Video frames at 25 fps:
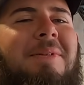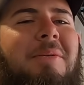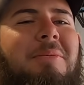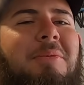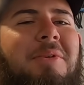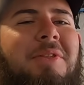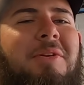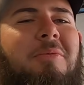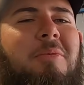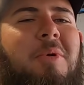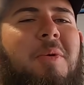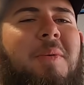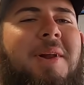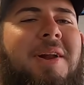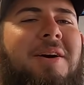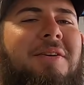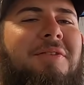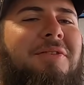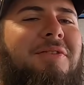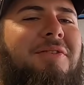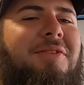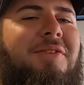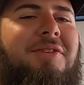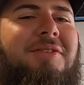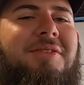up with him. We went out
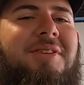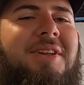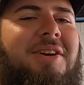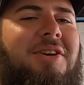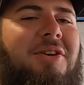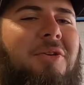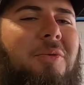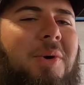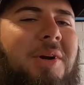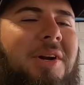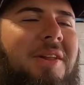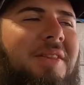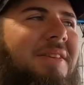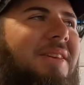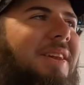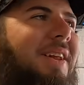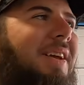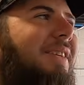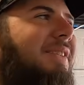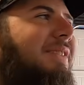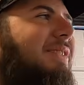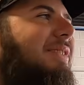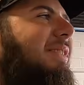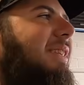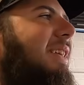for dinner one of the
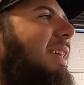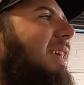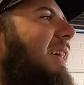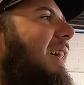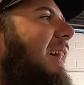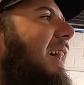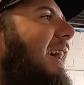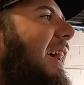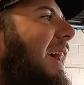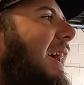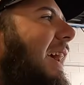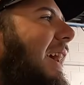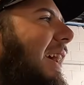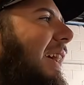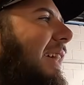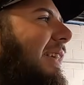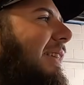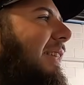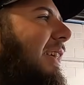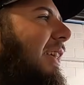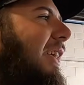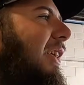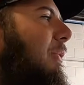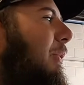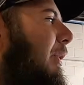nights, and
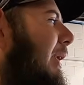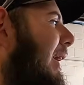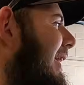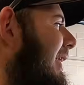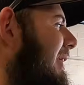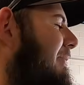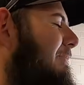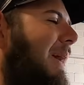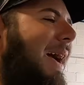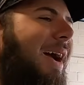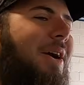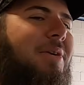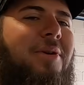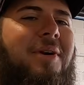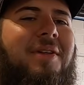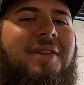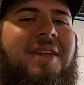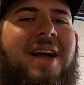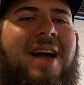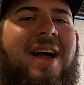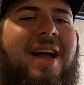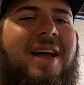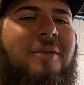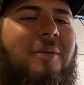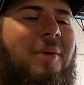we're heading back around the
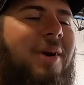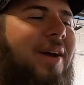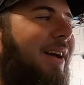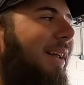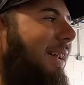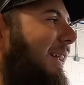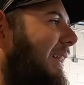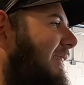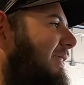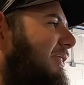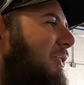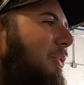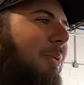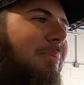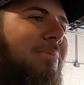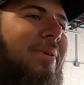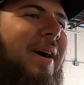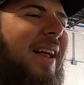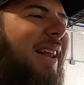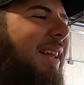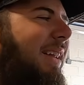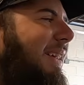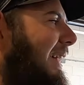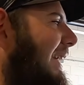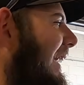highway, and he's doing
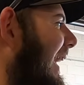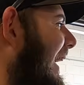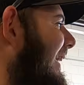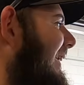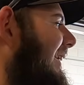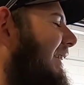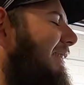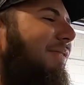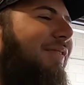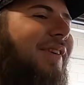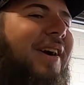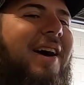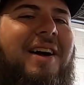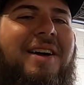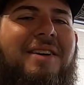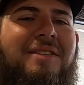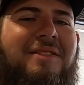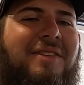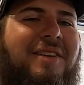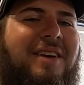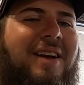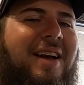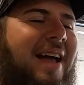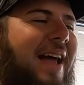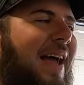probably
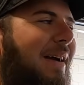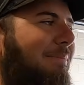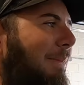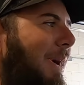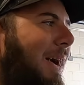95.